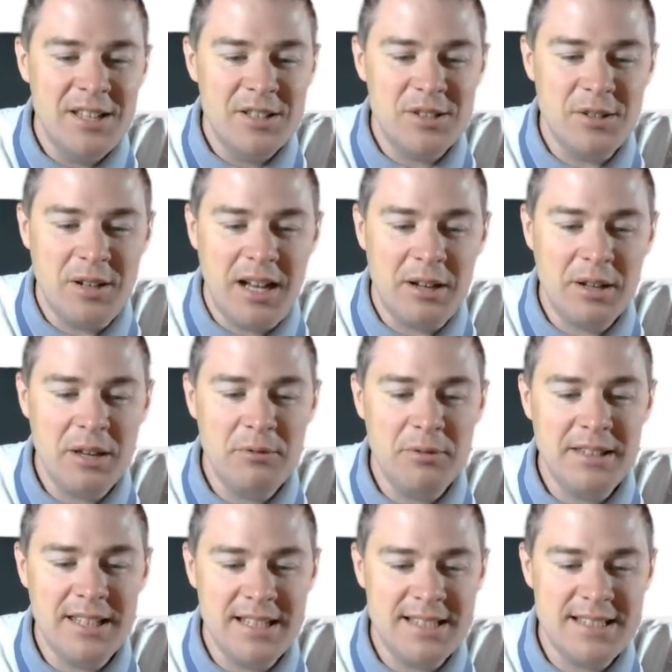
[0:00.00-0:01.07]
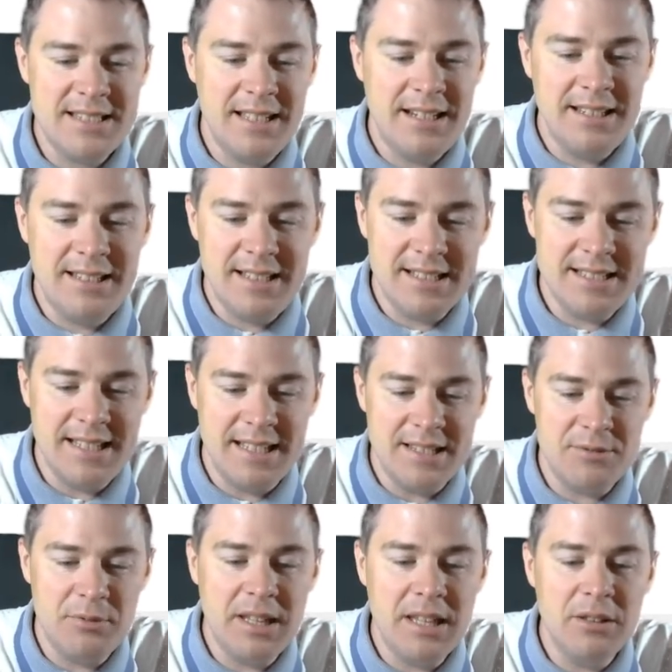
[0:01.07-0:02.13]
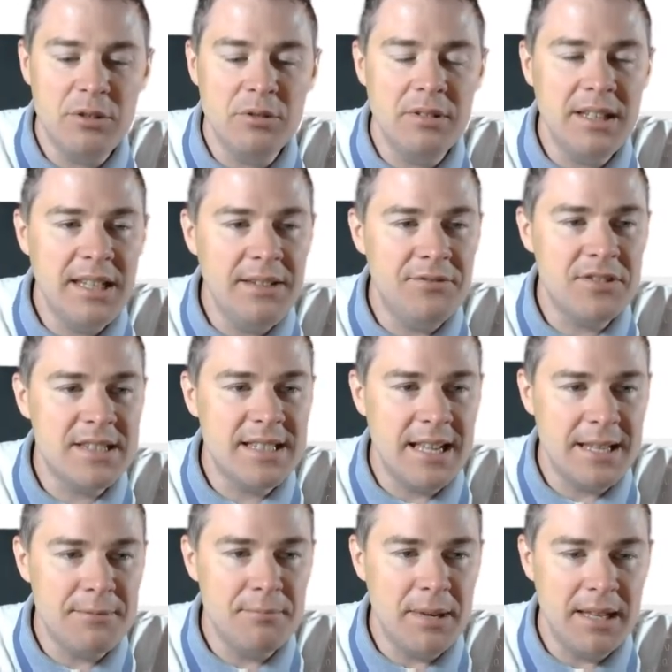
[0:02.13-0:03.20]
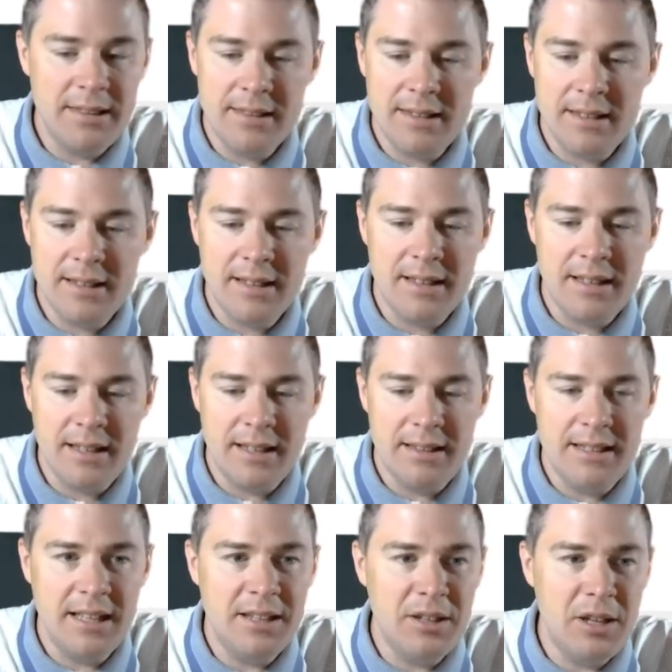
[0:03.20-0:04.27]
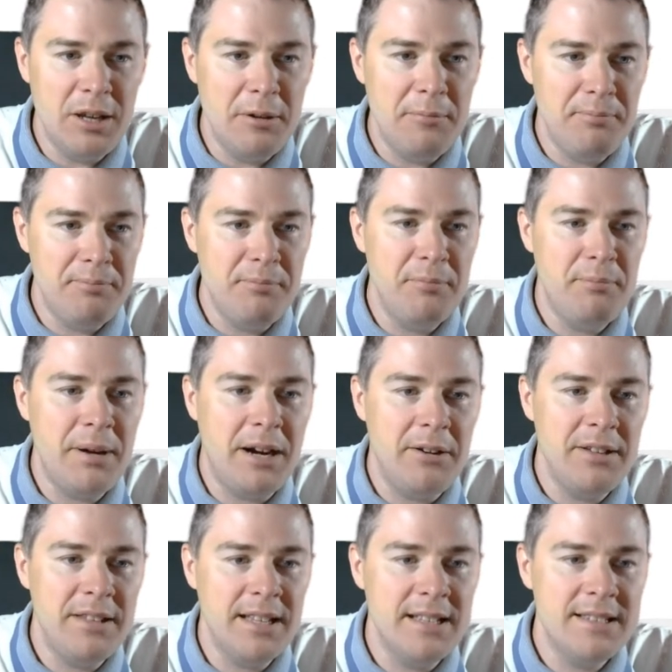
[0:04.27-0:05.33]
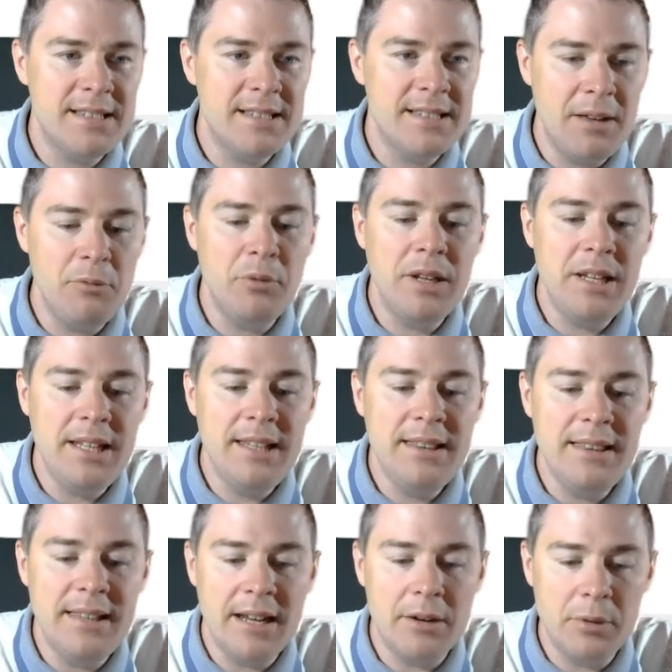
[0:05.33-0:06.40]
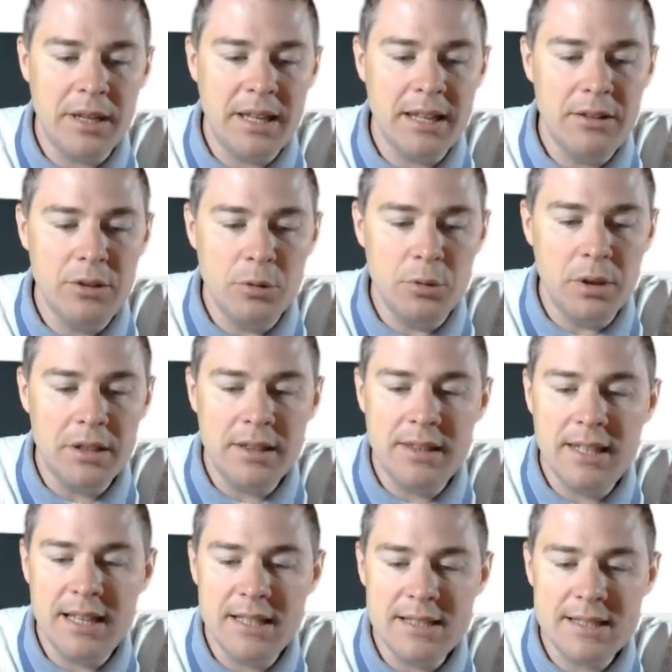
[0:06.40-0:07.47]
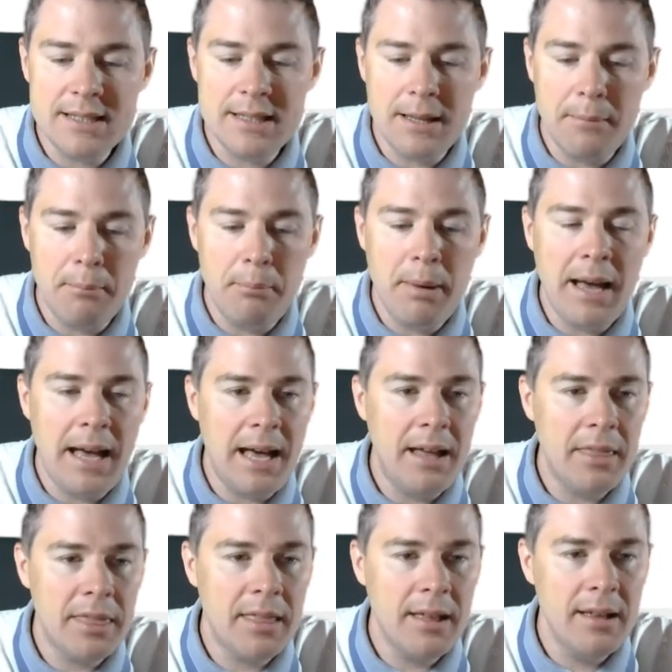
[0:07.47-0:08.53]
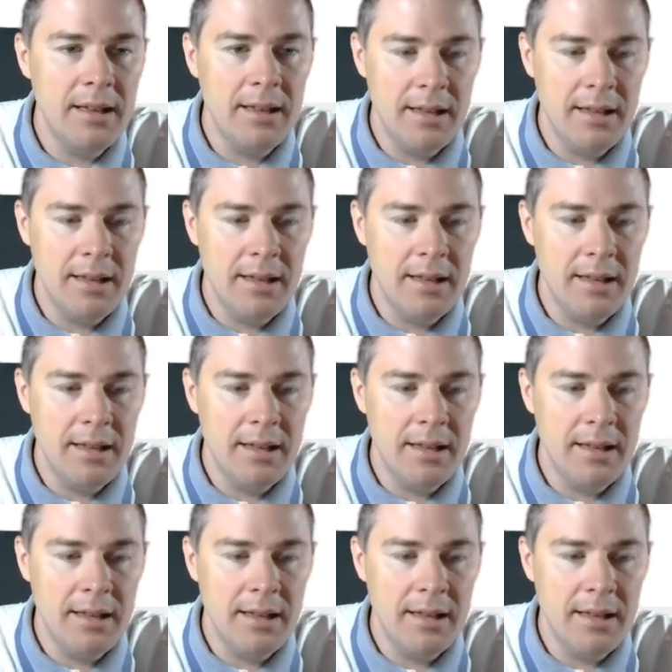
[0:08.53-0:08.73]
So how can we test that it exists? We can do an if statement and then uh, parentheses and within there we can do a test path